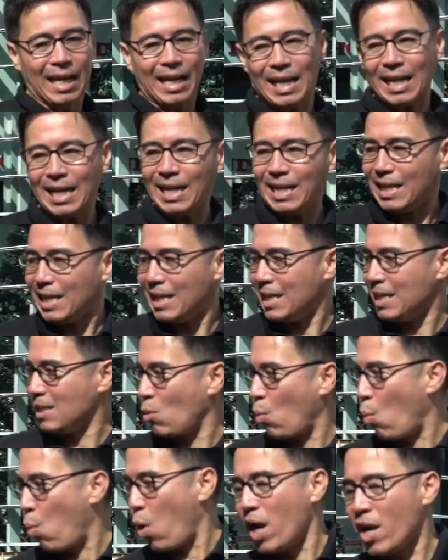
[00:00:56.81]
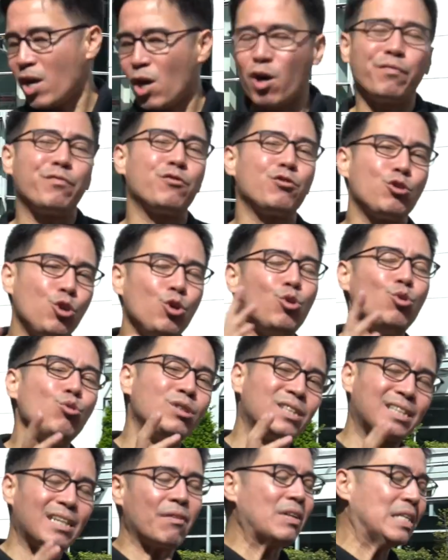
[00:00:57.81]
it is one of two
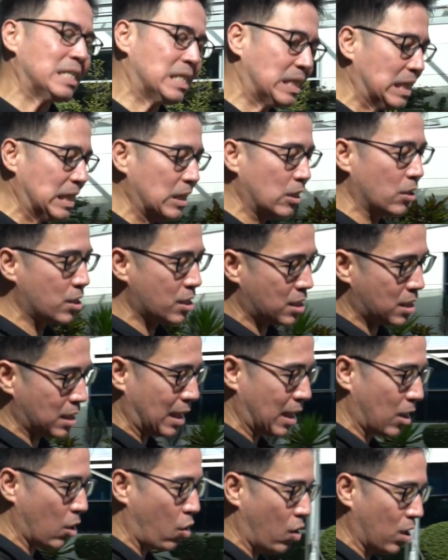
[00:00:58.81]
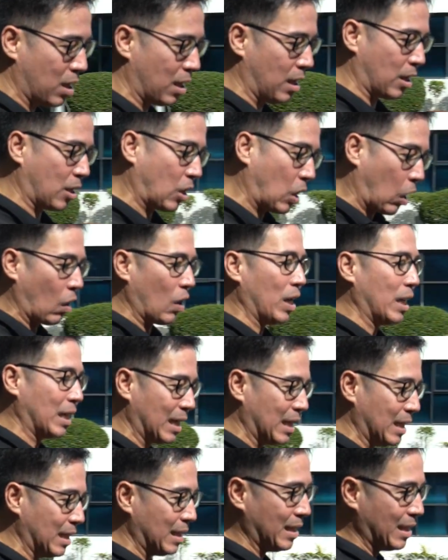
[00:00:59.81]
7-seaters that Honda
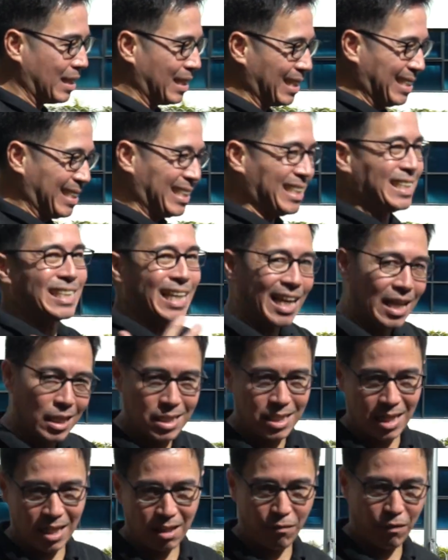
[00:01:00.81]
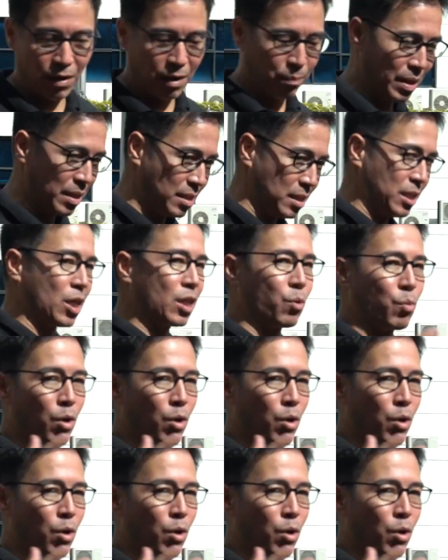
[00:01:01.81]
currently sells in the Philippines. The other